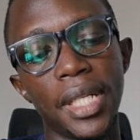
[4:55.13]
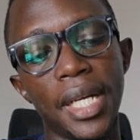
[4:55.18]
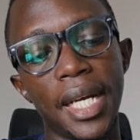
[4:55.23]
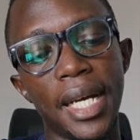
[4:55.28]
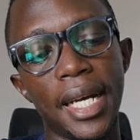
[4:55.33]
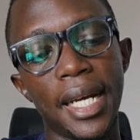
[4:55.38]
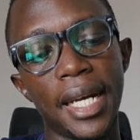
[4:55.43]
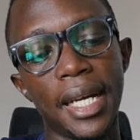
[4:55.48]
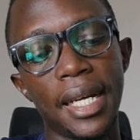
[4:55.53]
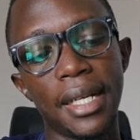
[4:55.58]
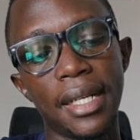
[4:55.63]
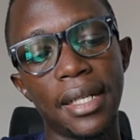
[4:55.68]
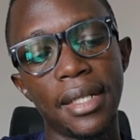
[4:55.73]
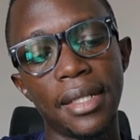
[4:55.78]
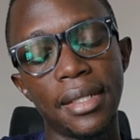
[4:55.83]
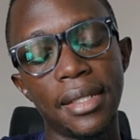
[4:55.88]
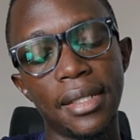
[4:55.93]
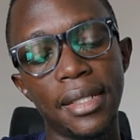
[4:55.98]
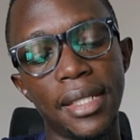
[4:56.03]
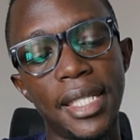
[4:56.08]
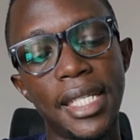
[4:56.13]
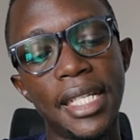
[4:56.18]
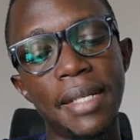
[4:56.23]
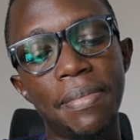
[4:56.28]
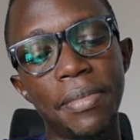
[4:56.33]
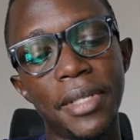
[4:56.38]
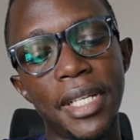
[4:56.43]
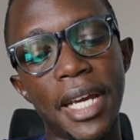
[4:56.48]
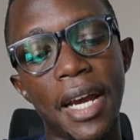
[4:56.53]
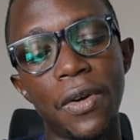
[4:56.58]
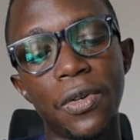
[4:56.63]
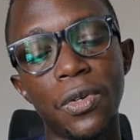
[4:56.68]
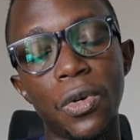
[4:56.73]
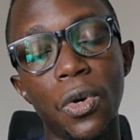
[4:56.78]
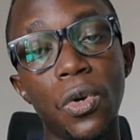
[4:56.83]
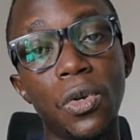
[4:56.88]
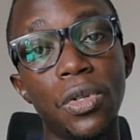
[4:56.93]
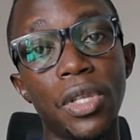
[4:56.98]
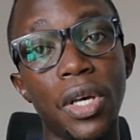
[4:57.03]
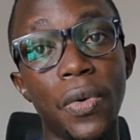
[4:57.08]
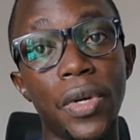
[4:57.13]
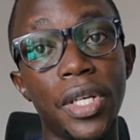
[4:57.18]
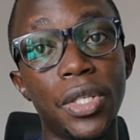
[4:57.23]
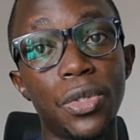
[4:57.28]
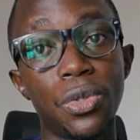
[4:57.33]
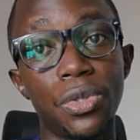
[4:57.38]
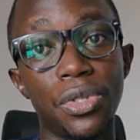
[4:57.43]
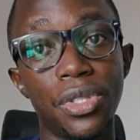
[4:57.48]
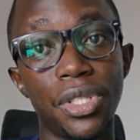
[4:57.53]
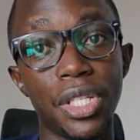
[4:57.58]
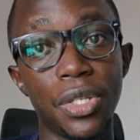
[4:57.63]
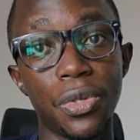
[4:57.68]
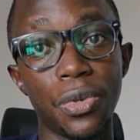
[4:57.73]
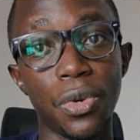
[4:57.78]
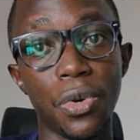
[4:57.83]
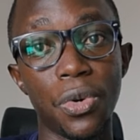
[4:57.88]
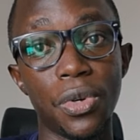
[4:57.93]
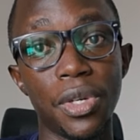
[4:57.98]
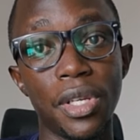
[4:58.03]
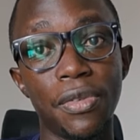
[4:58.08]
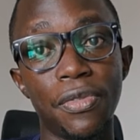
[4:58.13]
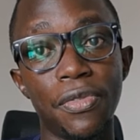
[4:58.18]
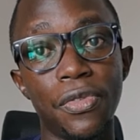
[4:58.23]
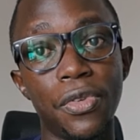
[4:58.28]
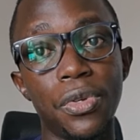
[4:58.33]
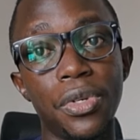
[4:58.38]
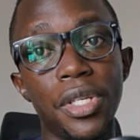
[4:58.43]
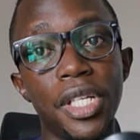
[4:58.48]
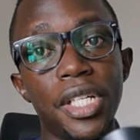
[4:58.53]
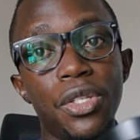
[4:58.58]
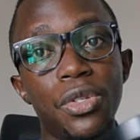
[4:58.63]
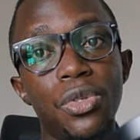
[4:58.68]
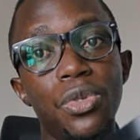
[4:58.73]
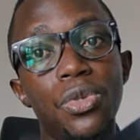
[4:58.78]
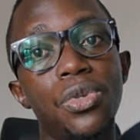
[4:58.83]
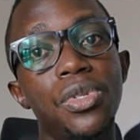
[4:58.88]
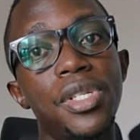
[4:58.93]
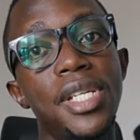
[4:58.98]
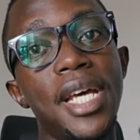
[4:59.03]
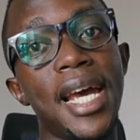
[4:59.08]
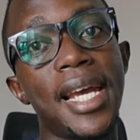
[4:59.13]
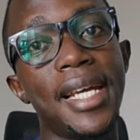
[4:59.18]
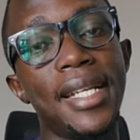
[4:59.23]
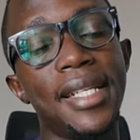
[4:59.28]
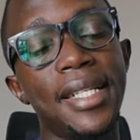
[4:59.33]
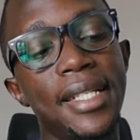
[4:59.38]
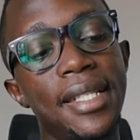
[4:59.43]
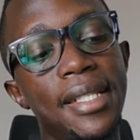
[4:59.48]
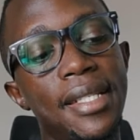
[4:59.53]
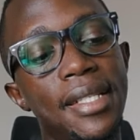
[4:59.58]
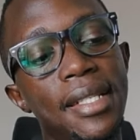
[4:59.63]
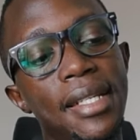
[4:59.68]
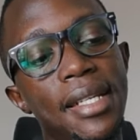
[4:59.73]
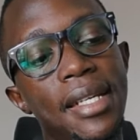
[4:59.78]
uh, dim down all the way to zero. If you need to dial it,